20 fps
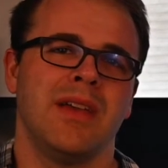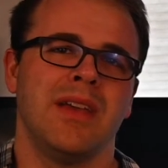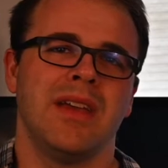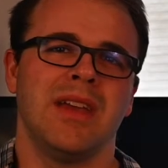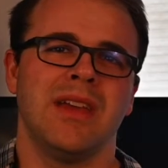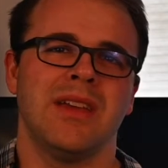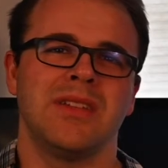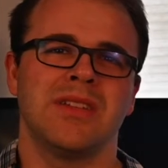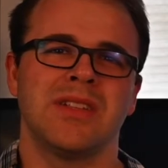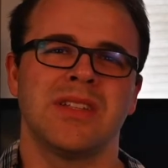
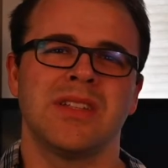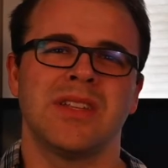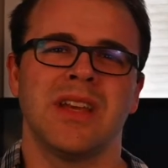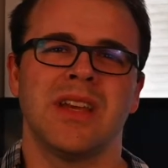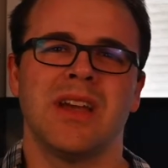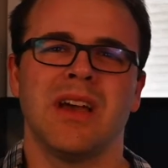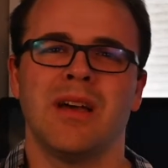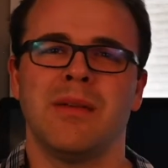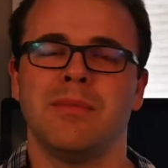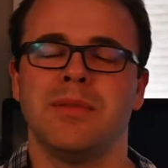it just
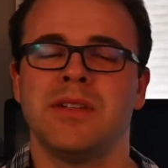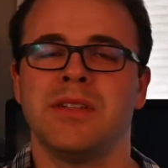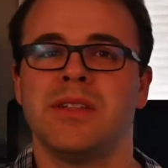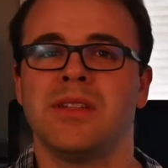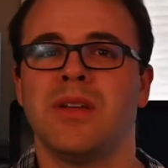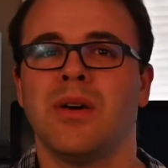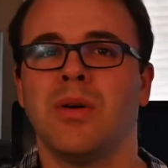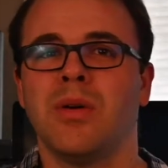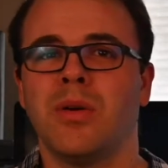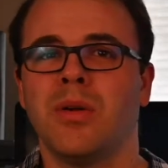
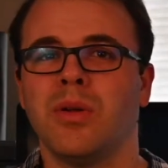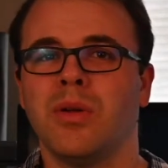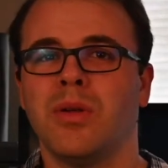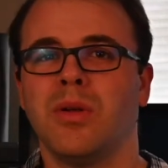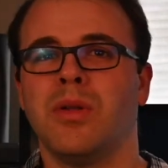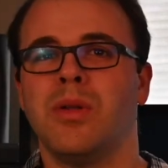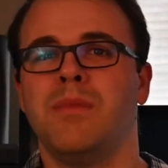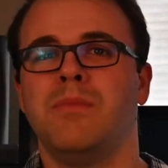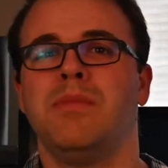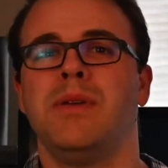encompassed the
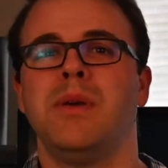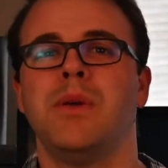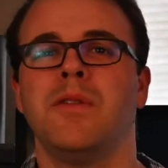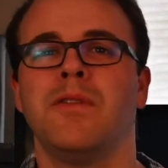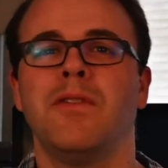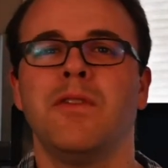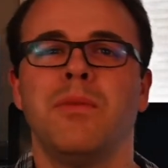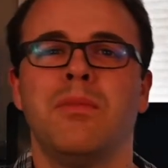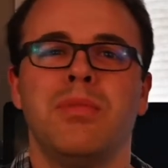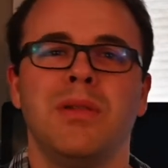whole
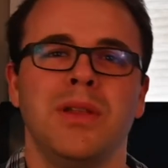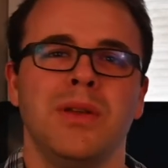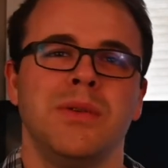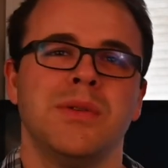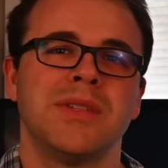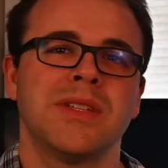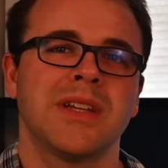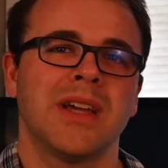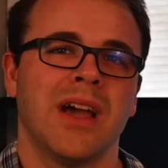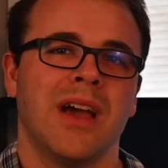beautiful
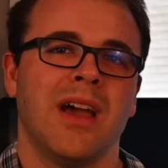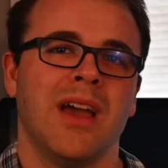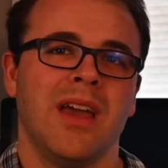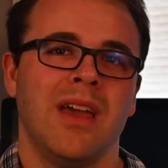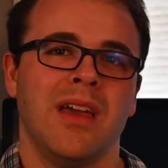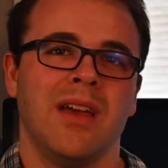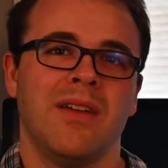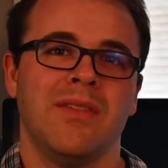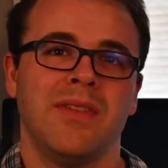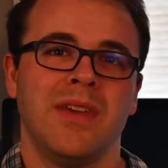blue
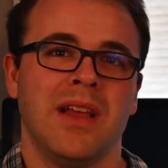sky of